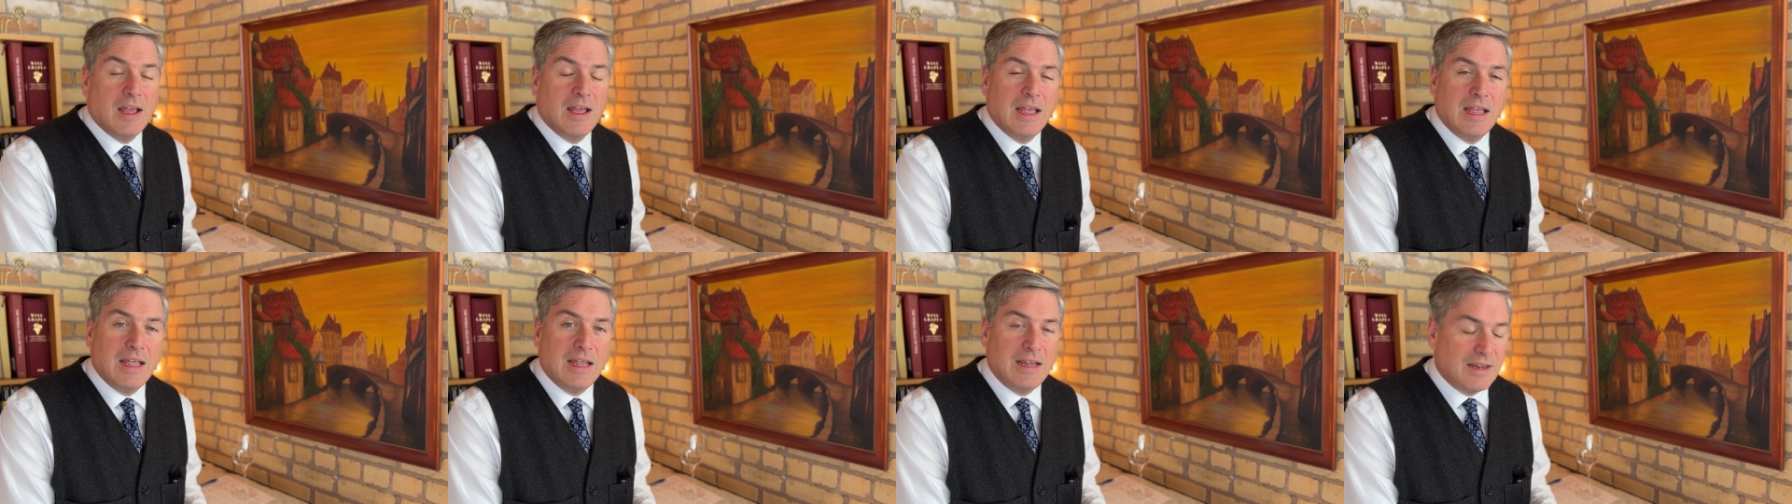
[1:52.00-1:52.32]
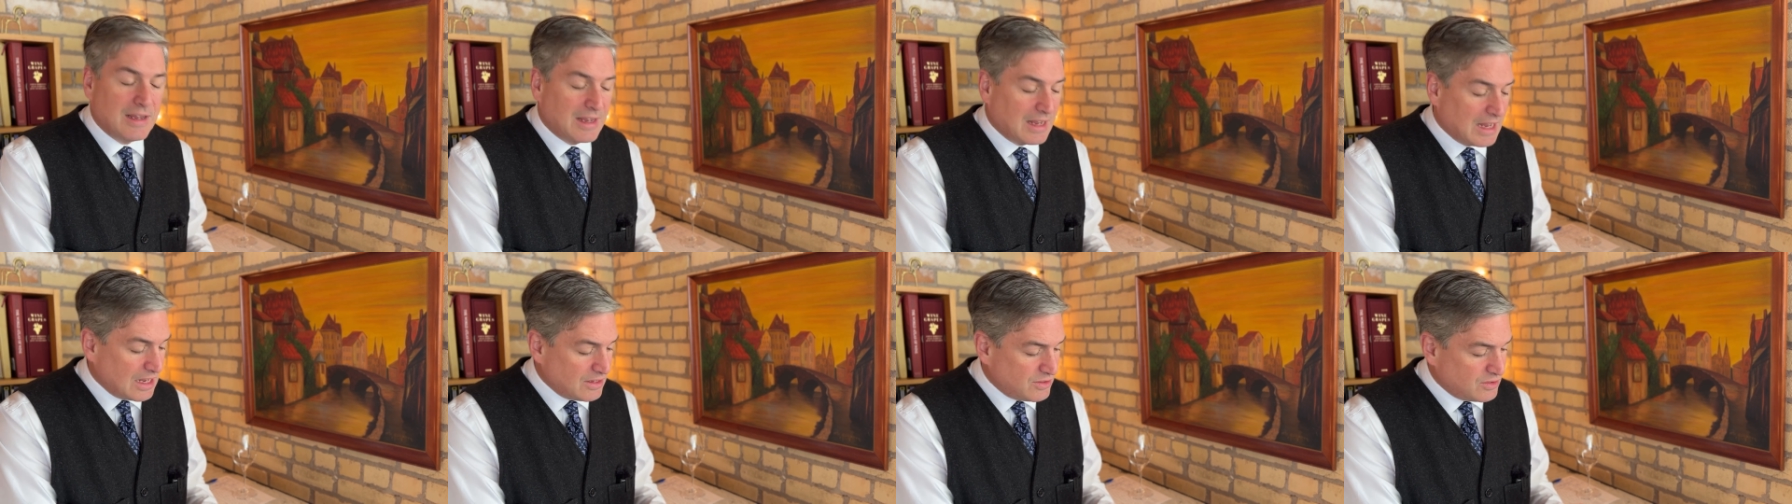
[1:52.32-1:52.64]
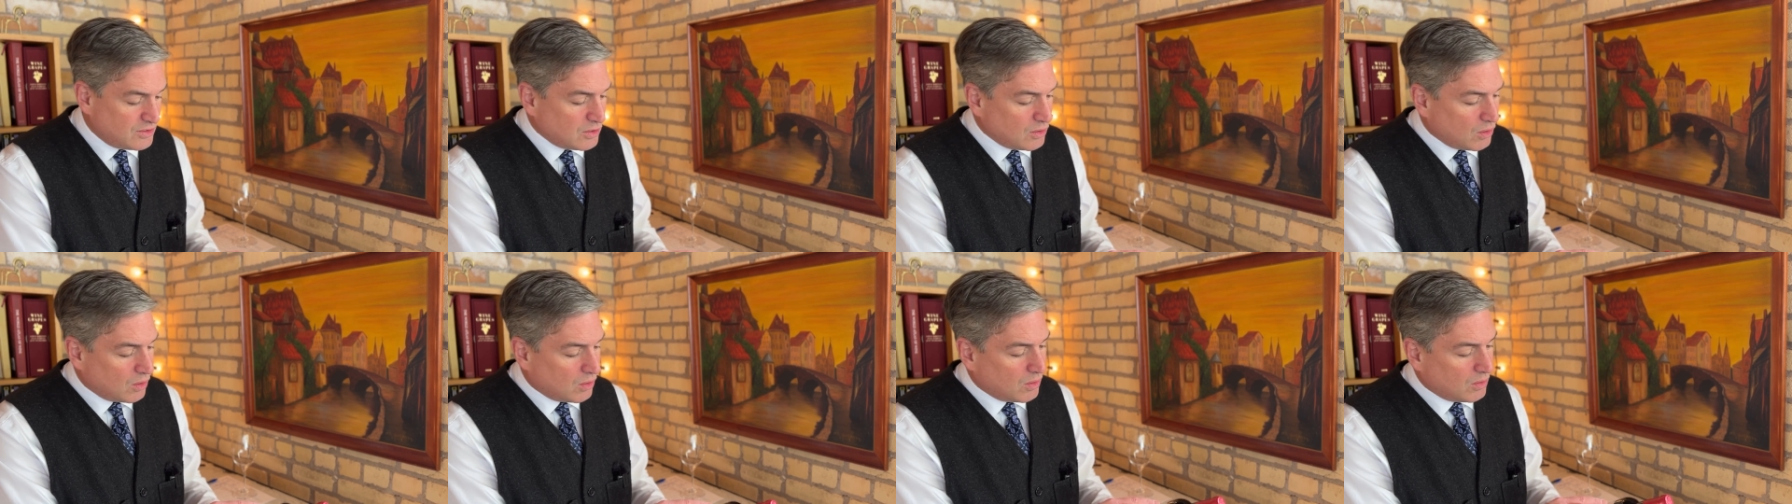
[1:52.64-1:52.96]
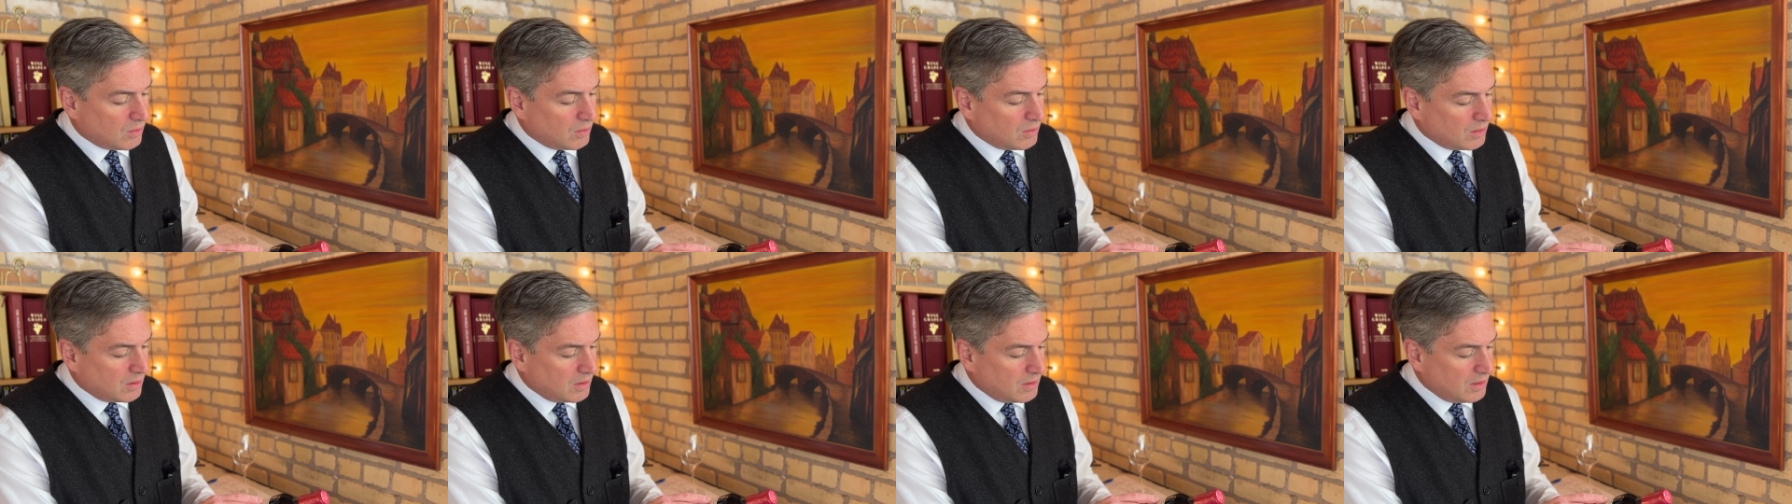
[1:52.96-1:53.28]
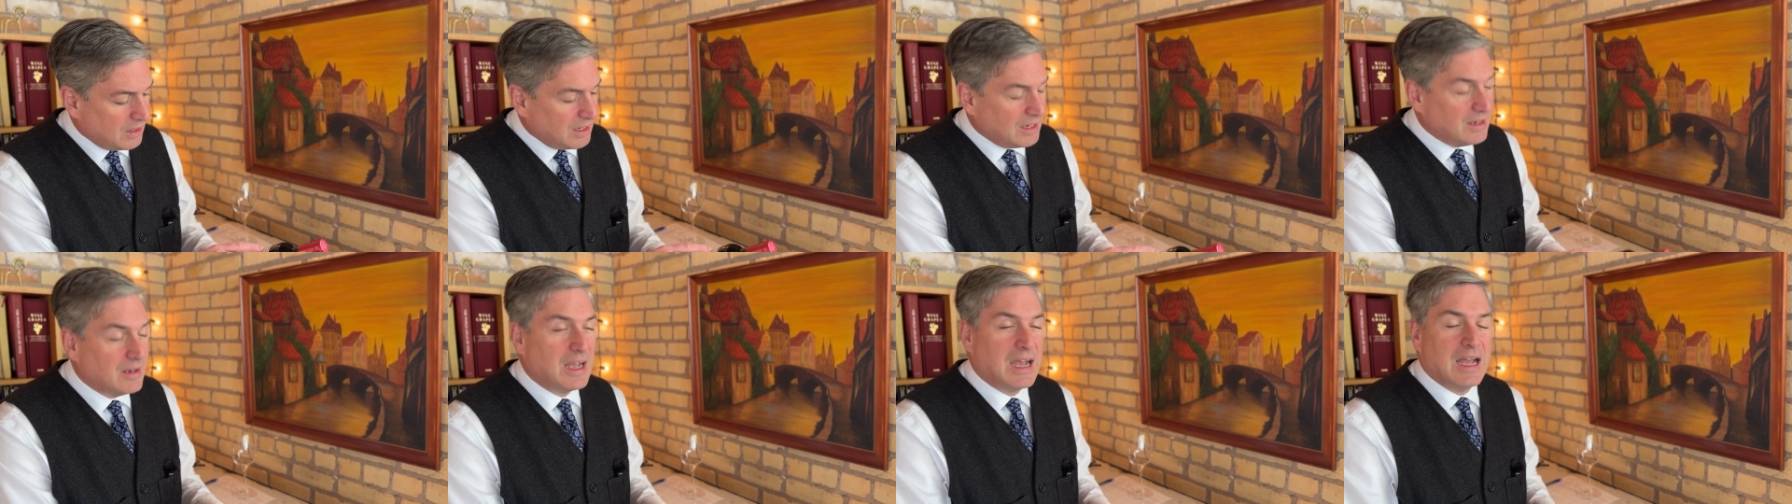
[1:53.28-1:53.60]
indication
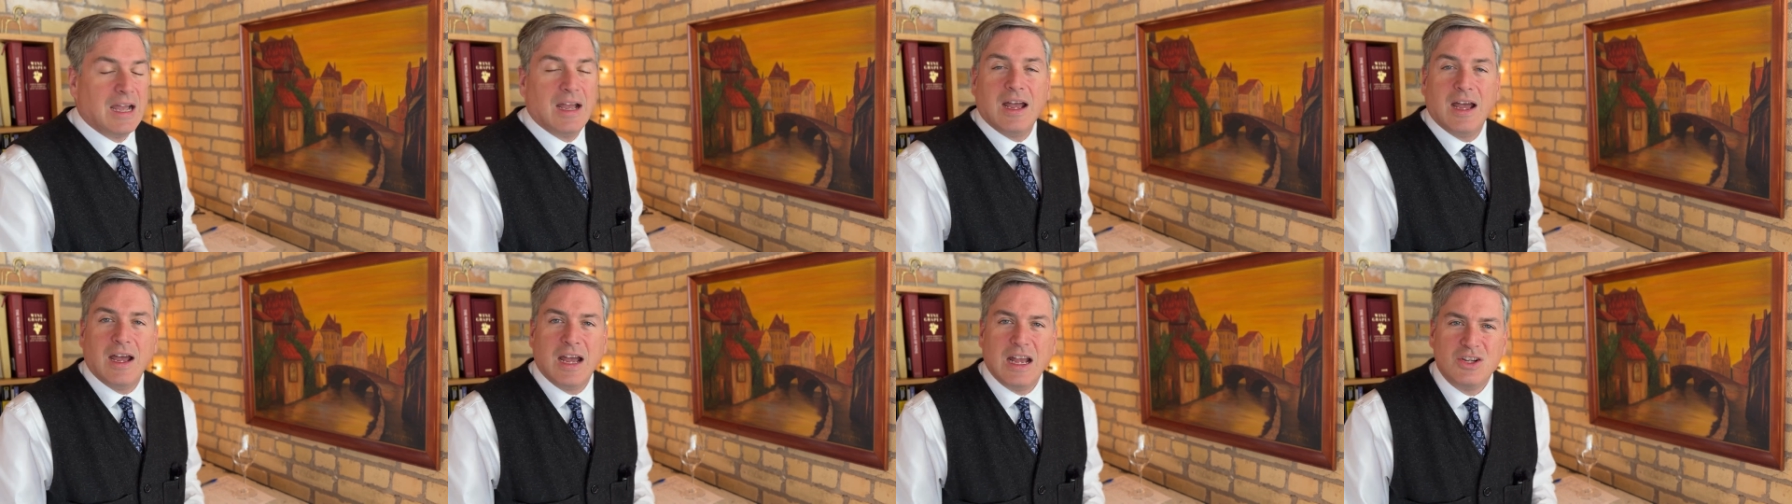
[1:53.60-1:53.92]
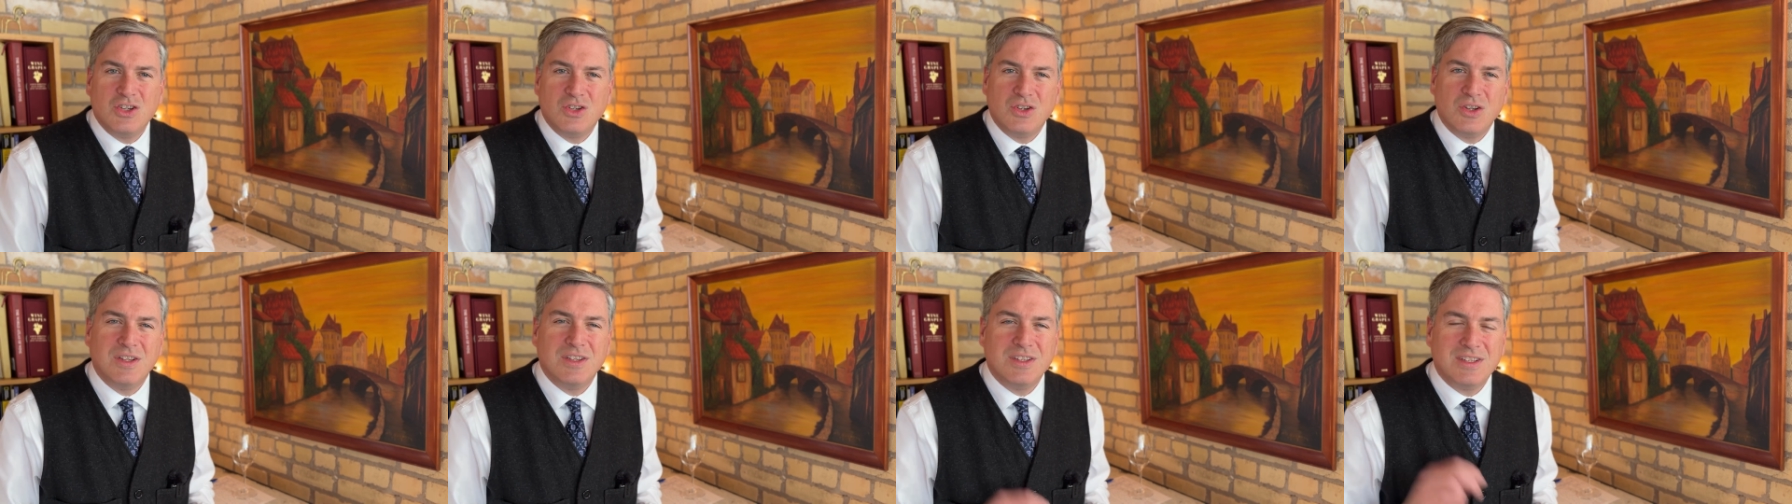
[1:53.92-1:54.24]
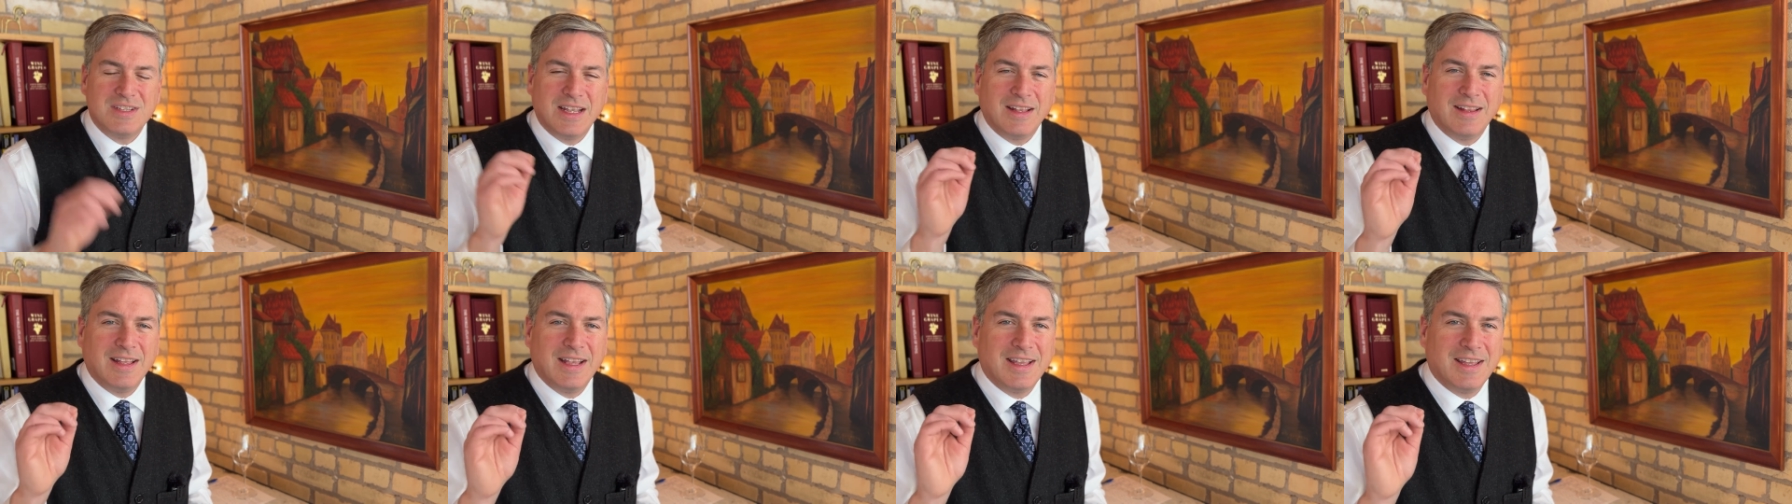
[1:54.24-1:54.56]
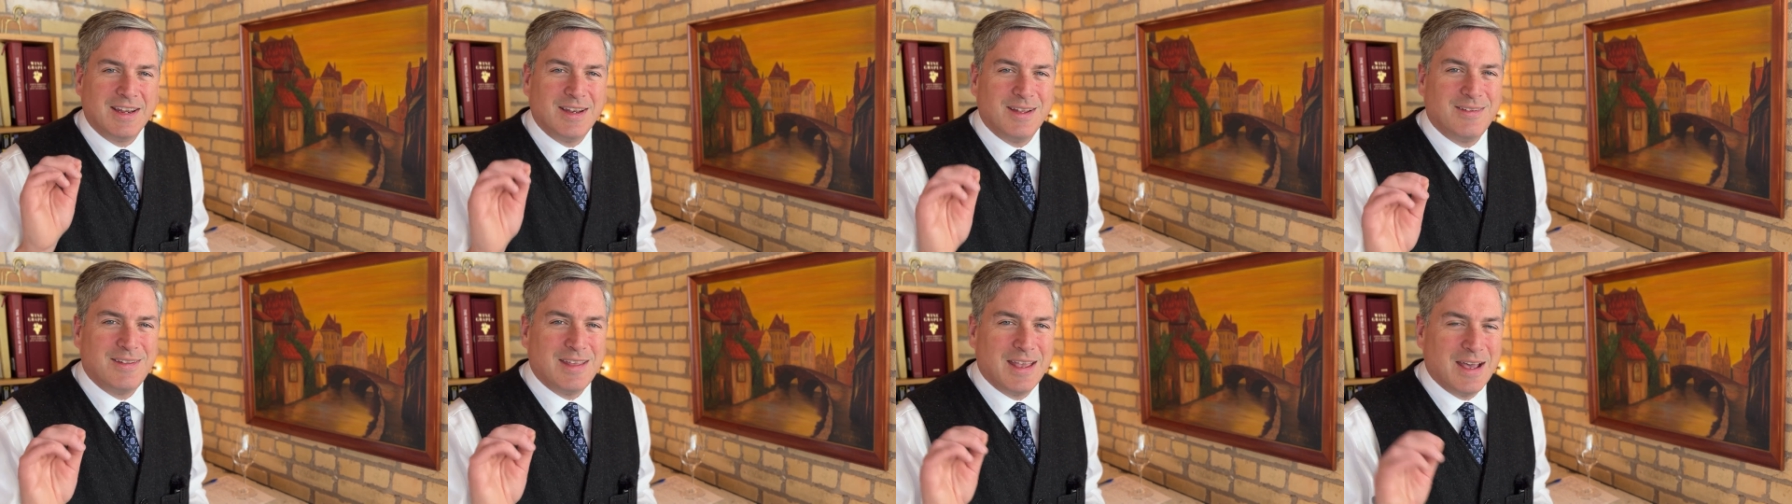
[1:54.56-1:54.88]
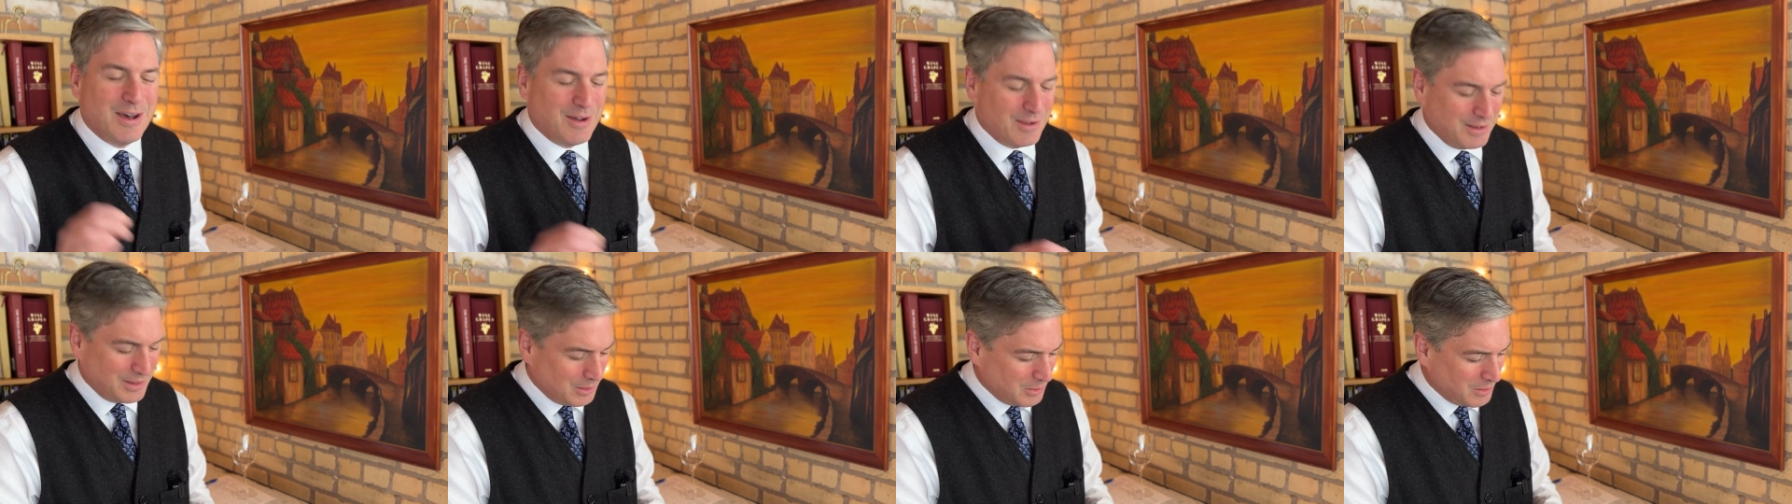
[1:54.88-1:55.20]
in I shouldn't say it like an
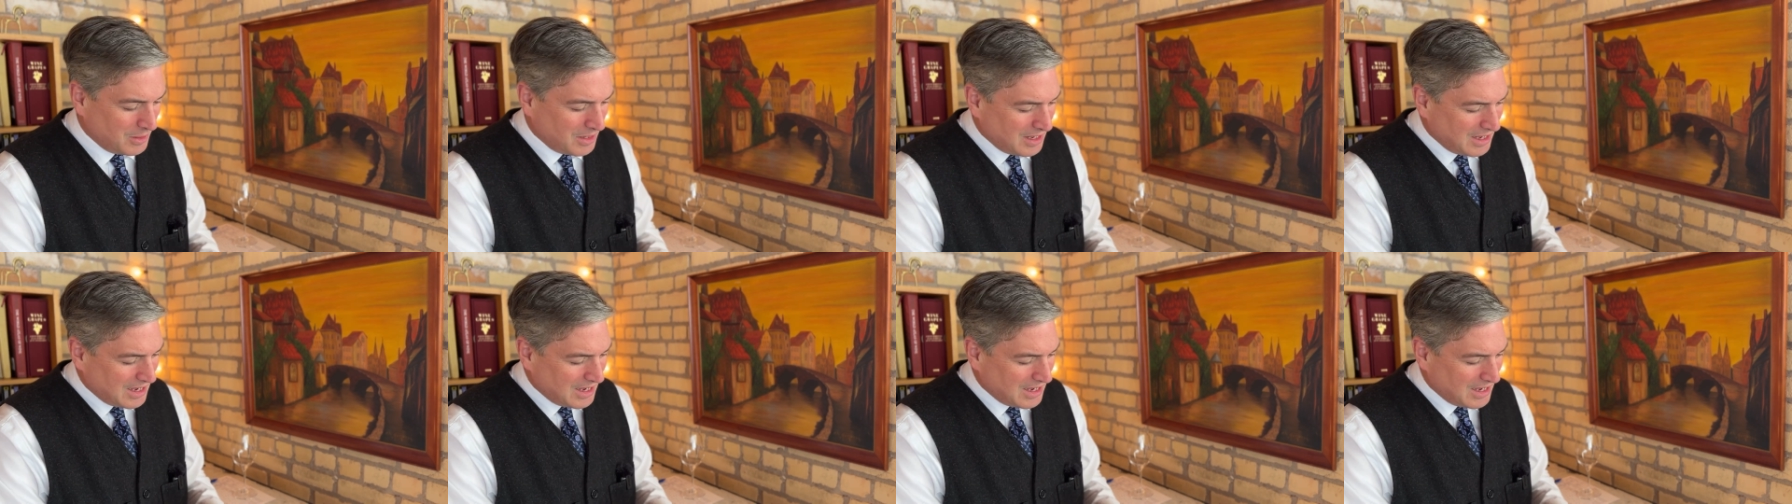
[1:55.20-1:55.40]
Italian.